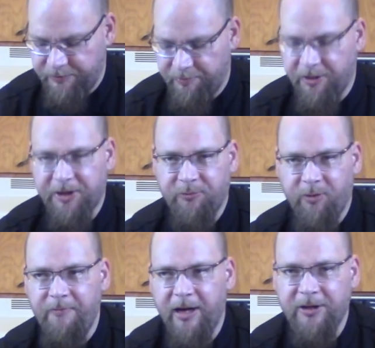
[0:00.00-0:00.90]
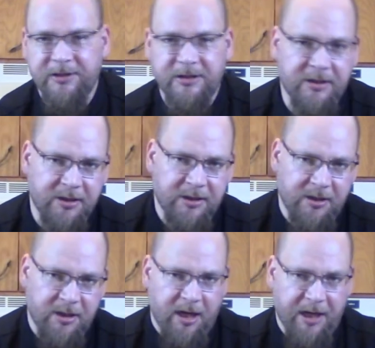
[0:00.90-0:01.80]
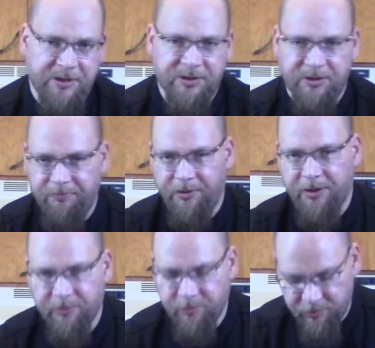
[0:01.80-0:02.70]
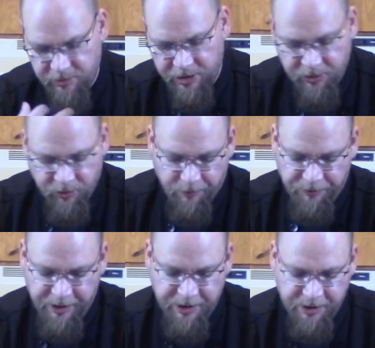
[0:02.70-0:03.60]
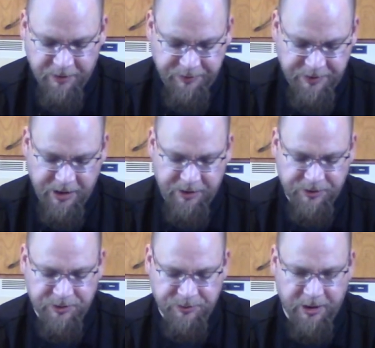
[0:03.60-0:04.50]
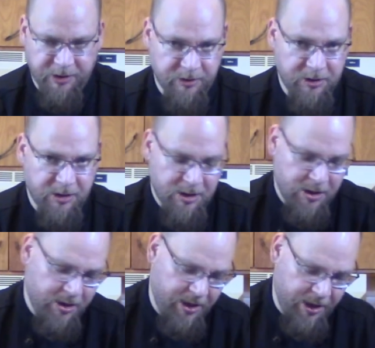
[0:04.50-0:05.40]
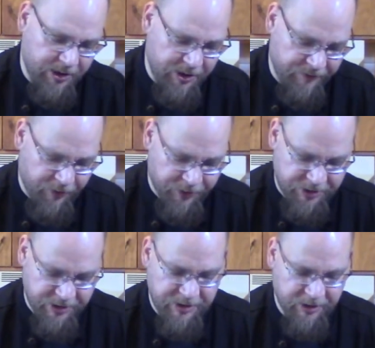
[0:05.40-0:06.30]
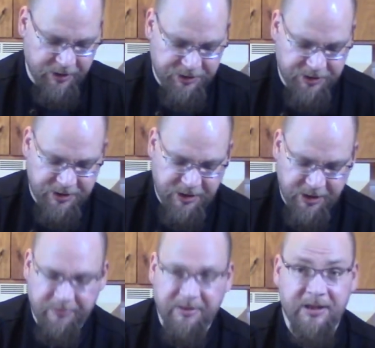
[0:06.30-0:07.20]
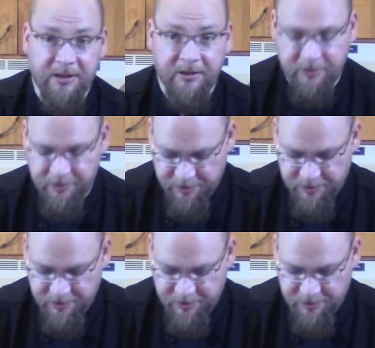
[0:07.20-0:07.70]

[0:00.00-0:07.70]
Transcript: The butter will melt, and so the butter will incorporate into the potatoes as well. And then of course the dill is just there to be dill.